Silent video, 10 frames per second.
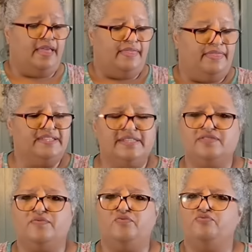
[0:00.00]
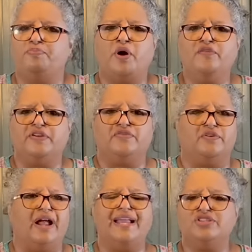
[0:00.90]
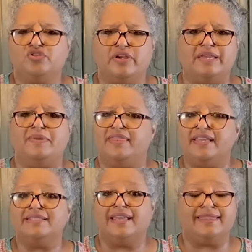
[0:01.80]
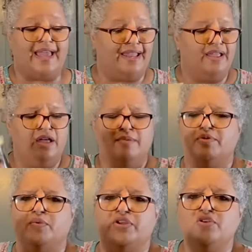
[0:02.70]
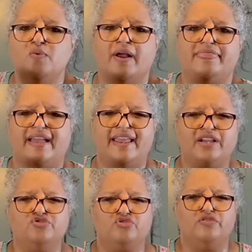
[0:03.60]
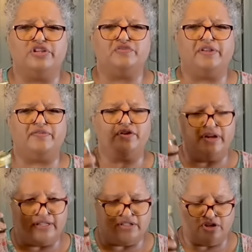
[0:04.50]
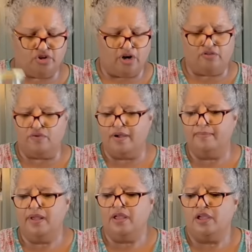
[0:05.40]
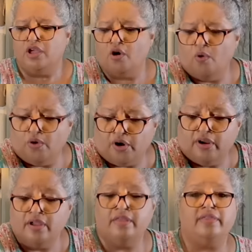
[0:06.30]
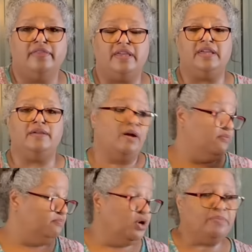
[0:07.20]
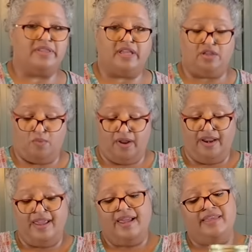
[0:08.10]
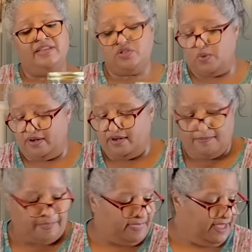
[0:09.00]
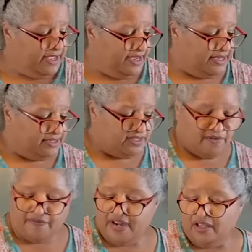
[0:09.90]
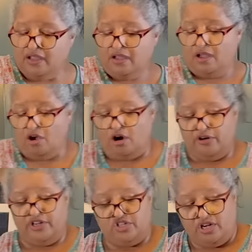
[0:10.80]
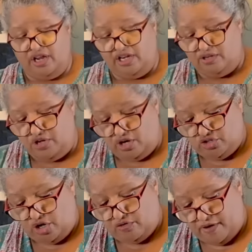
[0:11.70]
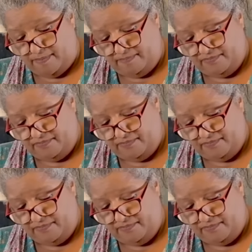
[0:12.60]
This is perfect for ice cream and things like that. But when you want that extra rich flavor, it's the dark rum or the bourbon that you want. And this one is vanilla, orange, and dark rum.